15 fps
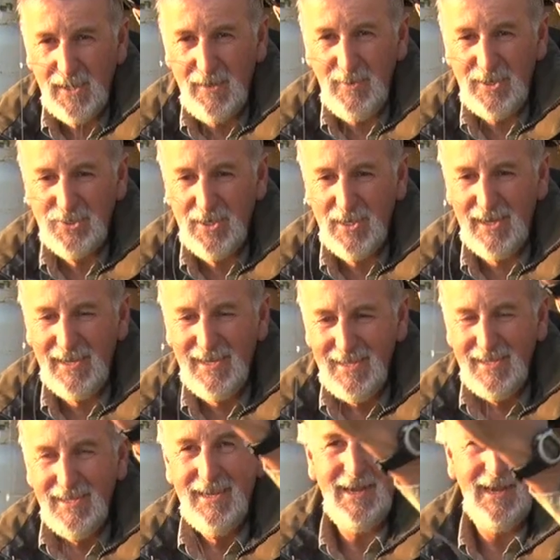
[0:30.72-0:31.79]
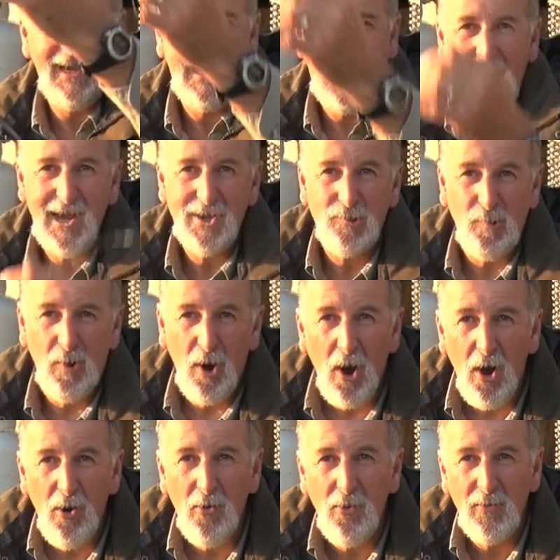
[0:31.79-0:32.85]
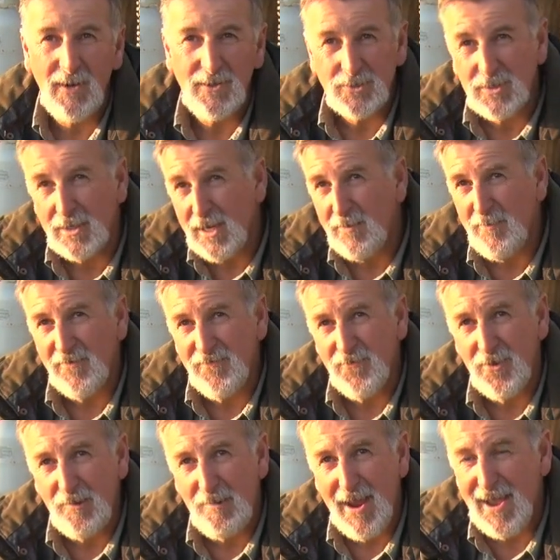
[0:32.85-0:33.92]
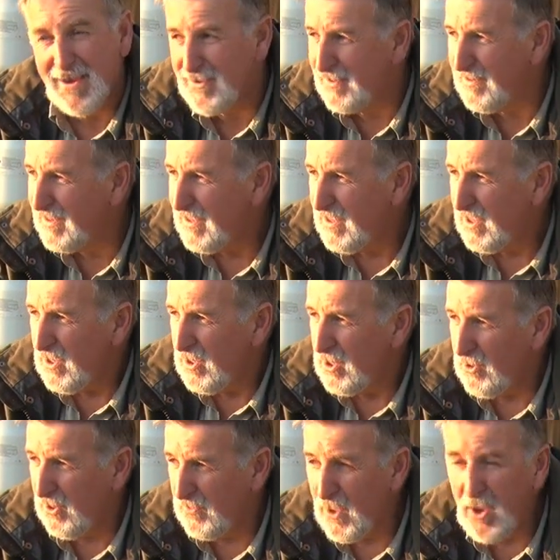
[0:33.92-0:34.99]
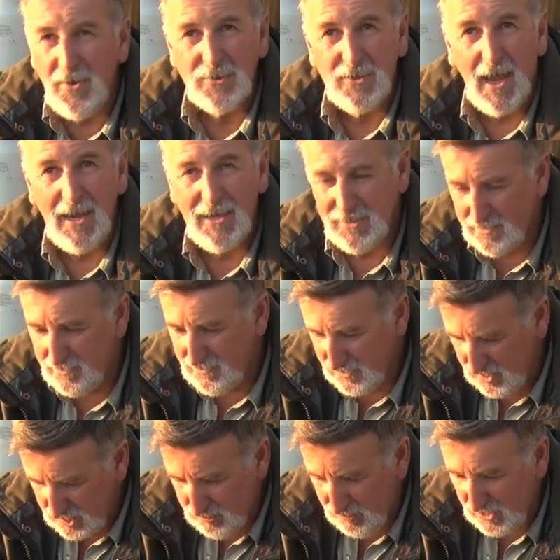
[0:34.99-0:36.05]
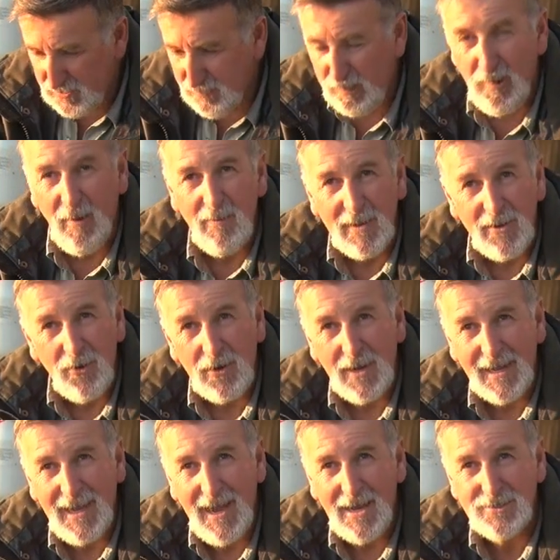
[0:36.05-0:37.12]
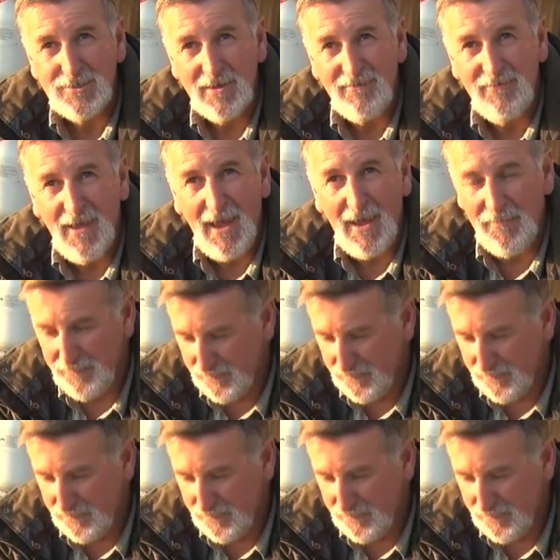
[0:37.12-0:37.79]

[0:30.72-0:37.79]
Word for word: going to be sitting in a gut or a hole and just a little bit further out. And you know, on those days, this rig's probably not going to cast that far.